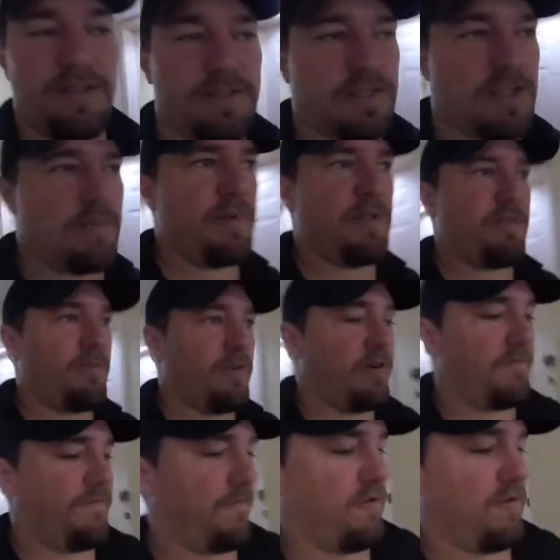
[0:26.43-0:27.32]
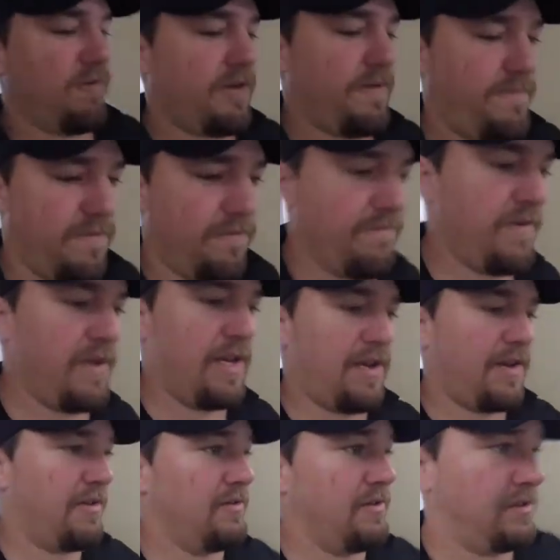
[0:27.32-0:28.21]
It's going to be 3 or 4 different
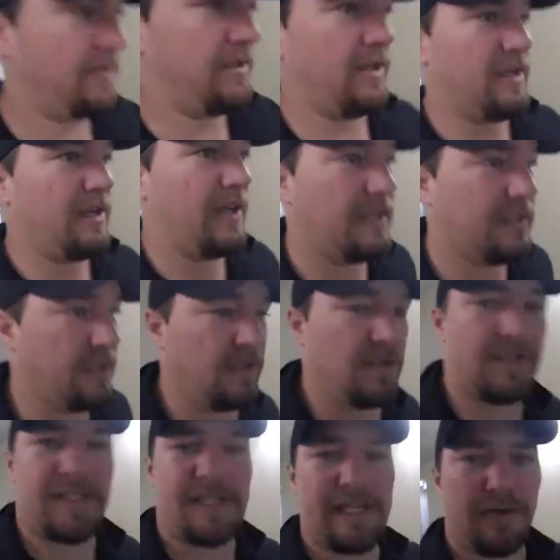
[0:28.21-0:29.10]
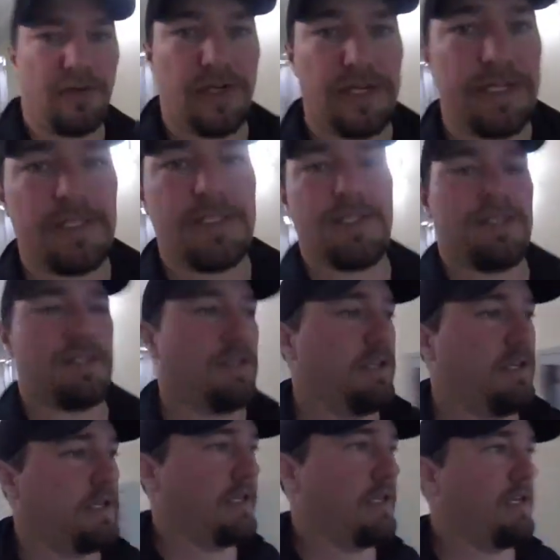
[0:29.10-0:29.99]
videos. It's a little series,
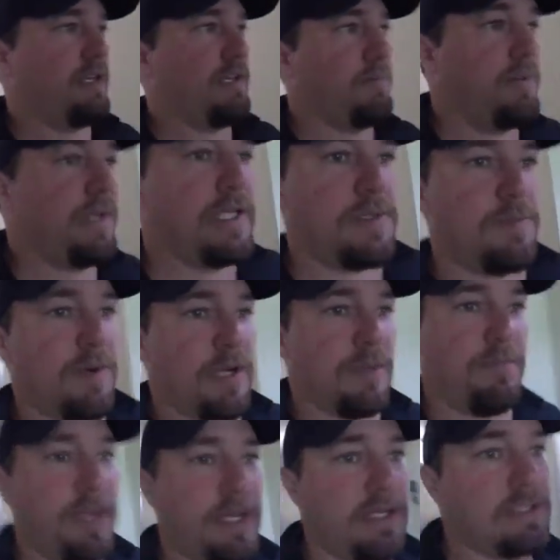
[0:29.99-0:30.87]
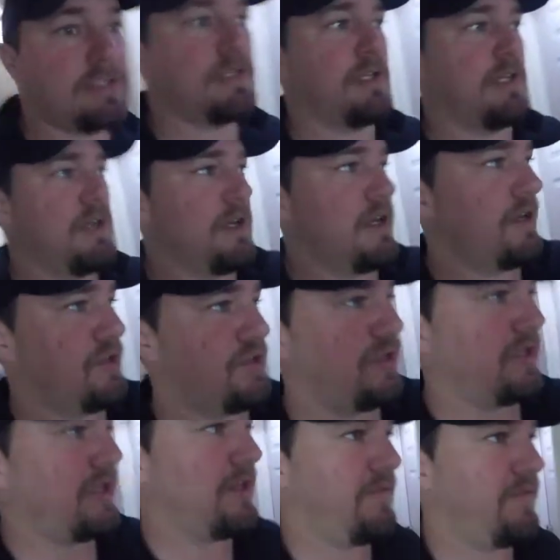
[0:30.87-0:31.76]
and piece by piece
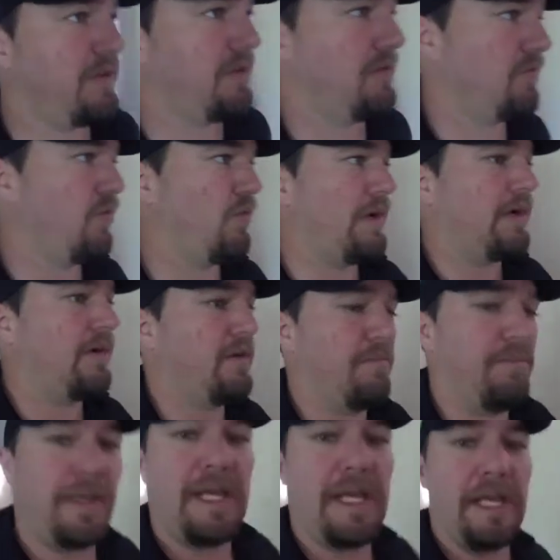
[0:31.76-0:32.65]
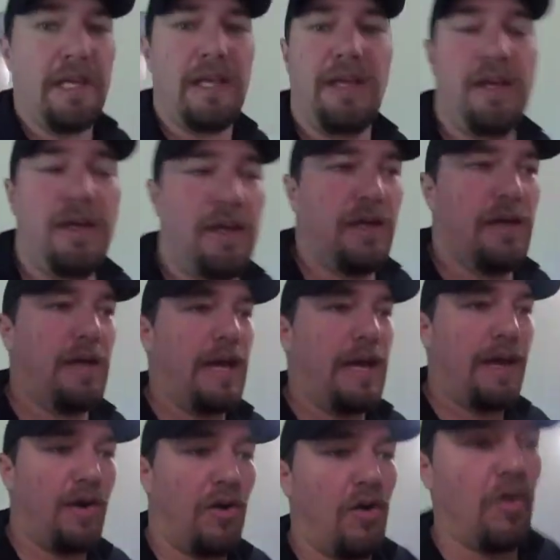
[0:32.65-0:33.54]
should give you where to be
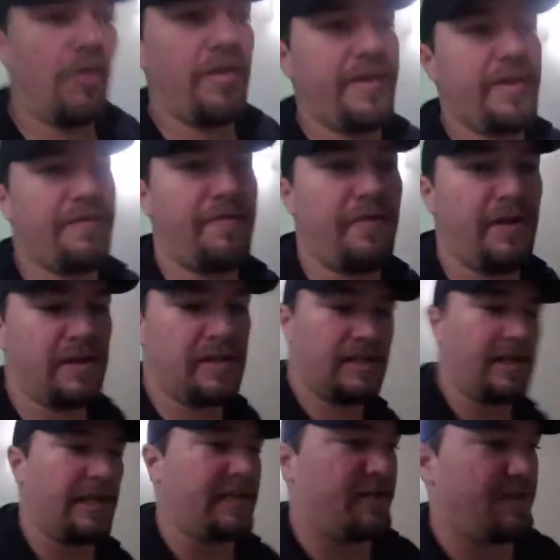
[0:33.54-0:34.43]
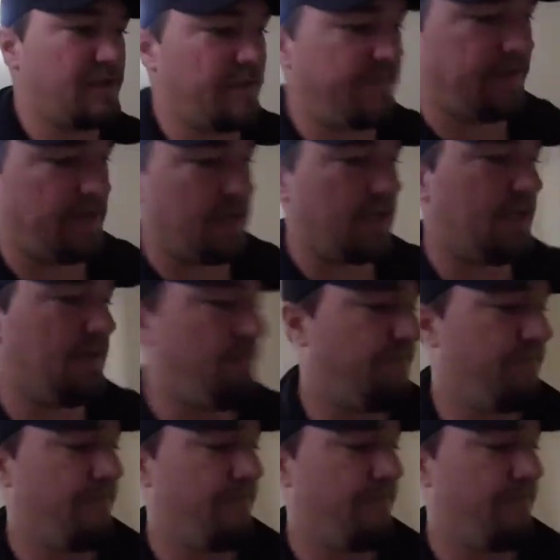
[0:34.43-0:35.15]
at all the different stages of the game.